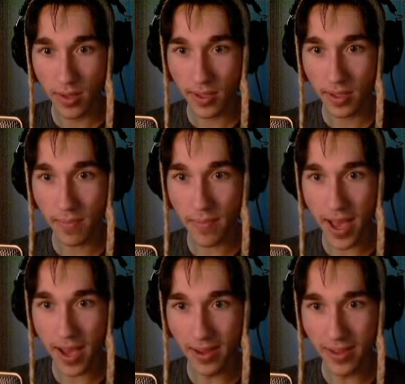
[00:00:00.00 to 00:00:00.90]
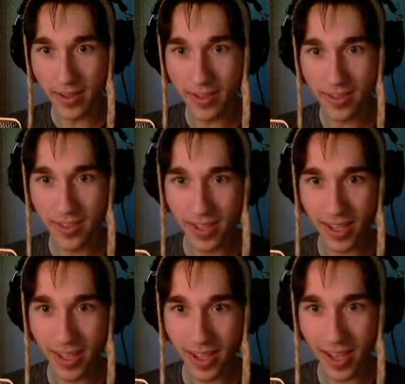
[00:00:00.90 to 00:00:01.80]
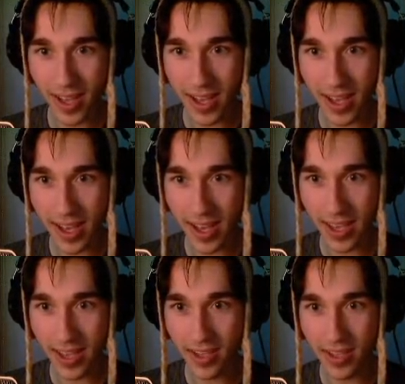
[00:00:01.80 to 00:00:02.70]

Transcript: Little mouse. Hi.